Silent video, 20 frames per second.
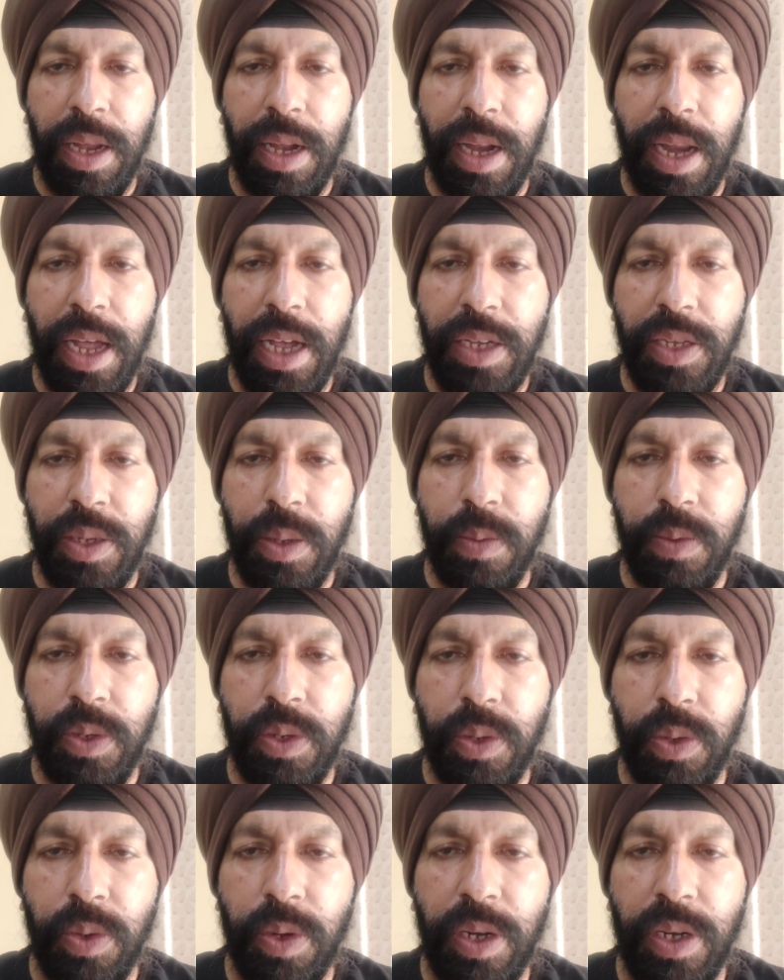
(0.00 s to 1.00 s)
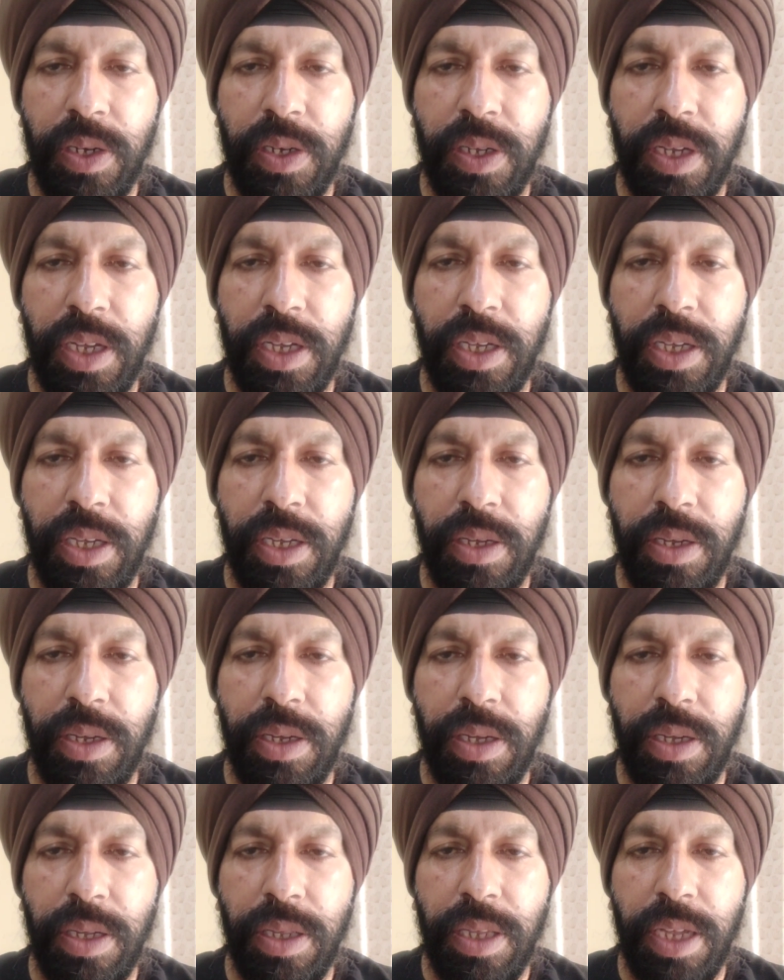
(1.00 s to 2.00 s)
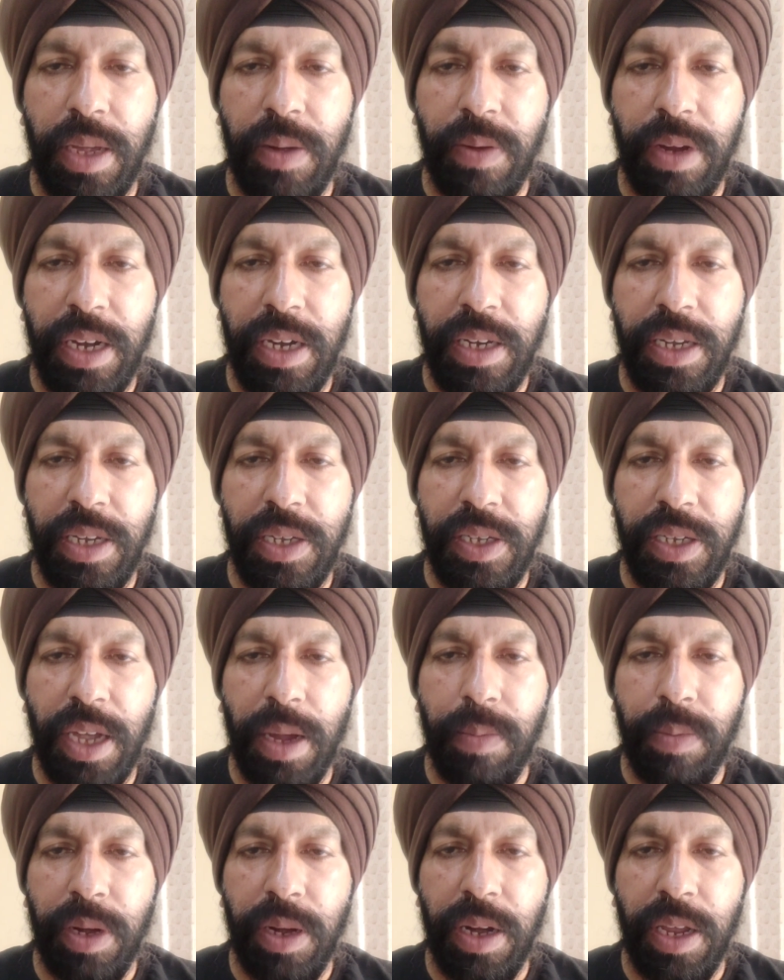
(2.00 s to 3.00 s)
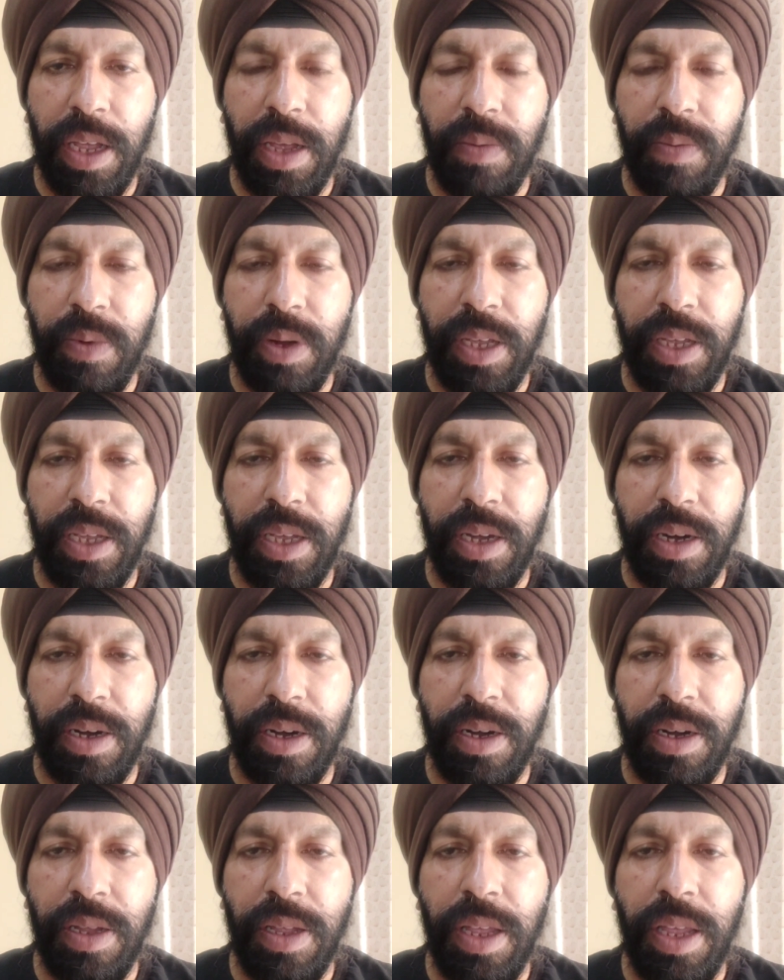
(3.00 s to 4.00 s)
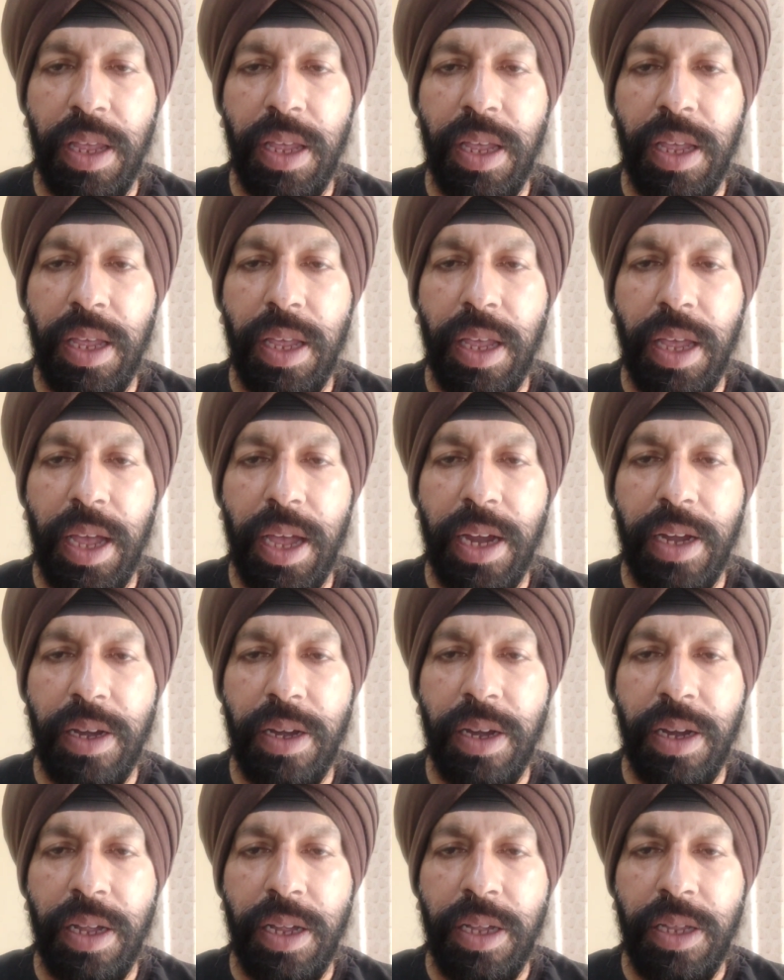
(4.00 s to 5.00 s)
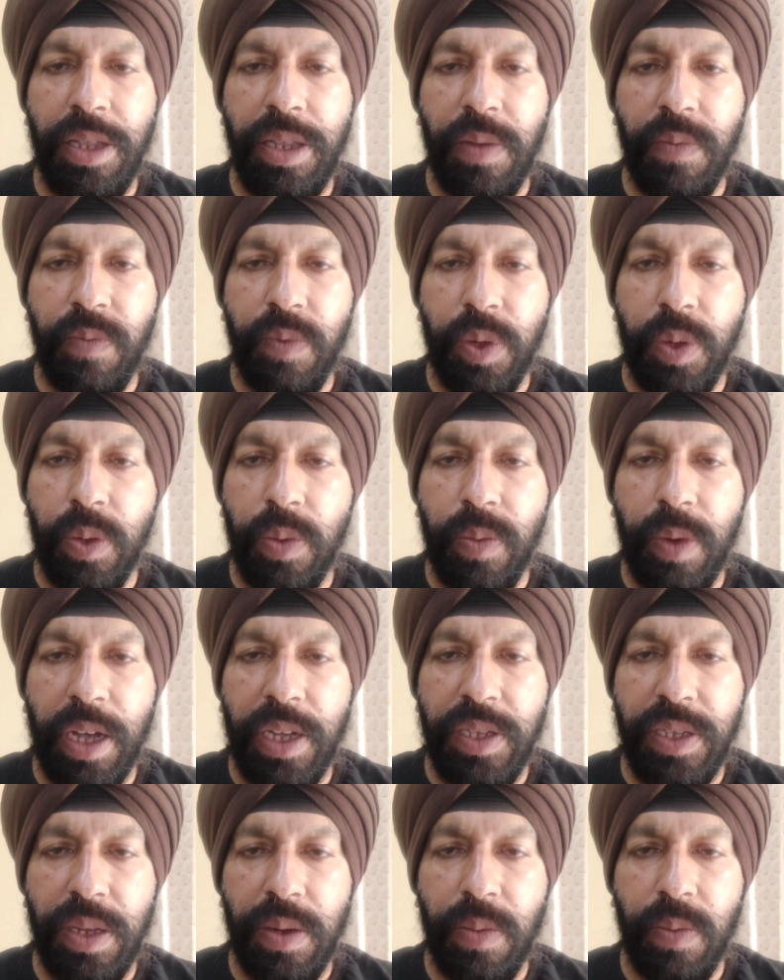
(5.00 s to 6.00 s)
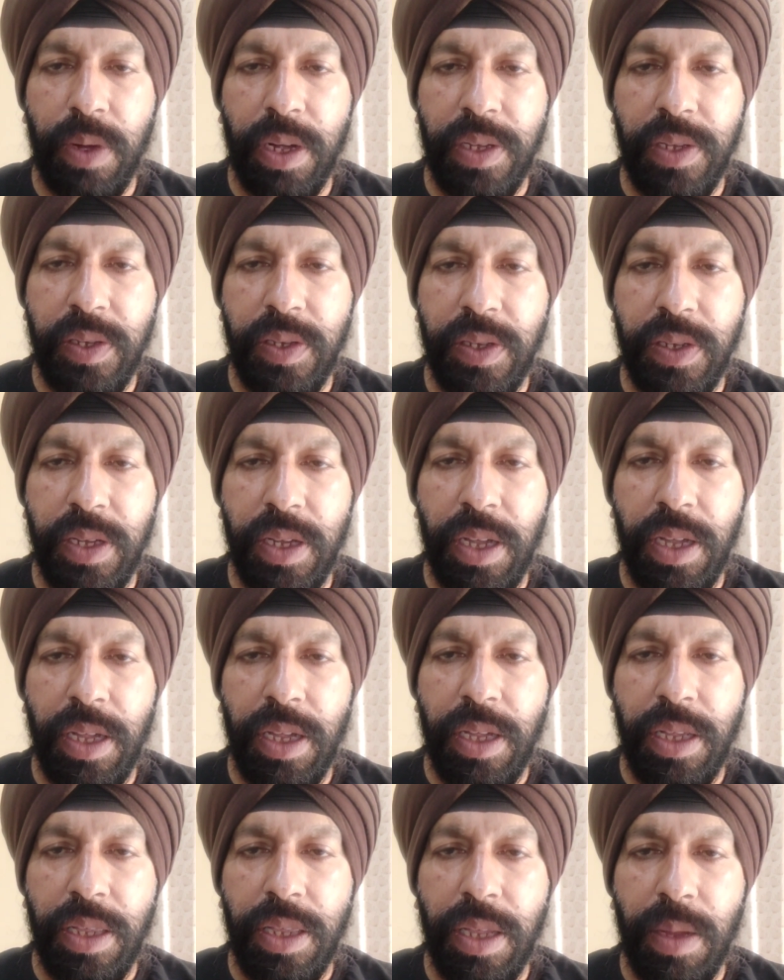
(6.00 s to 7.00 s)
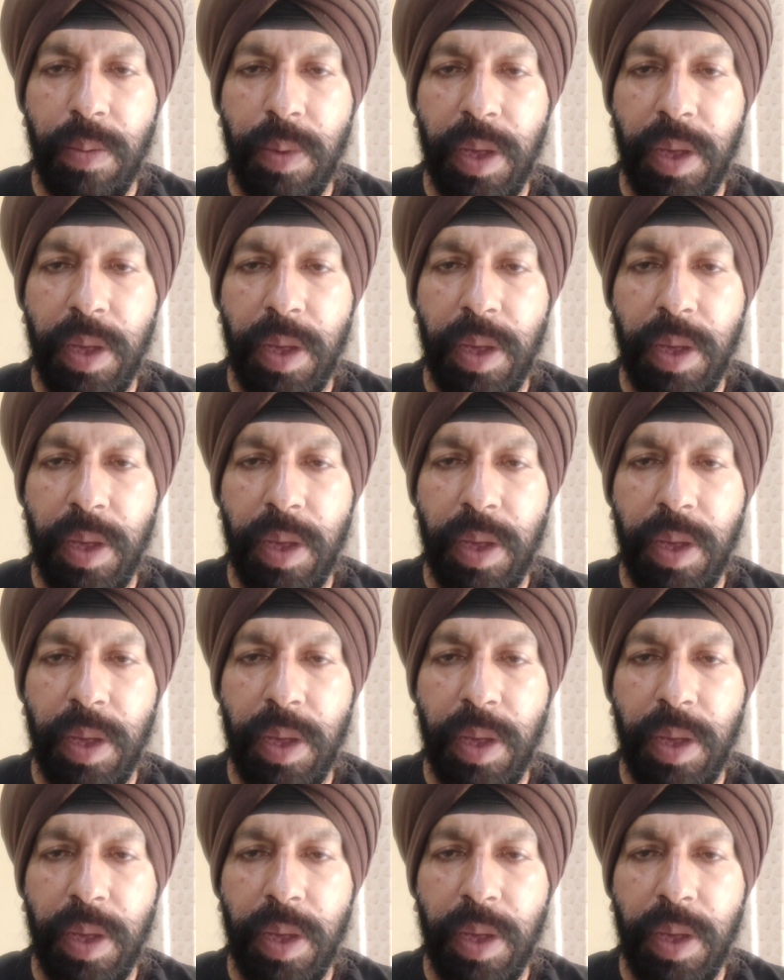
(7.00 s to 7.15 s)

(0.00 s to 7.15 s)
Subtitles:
Lakhs of students, they read this chapter every year, and the few wiser ones, they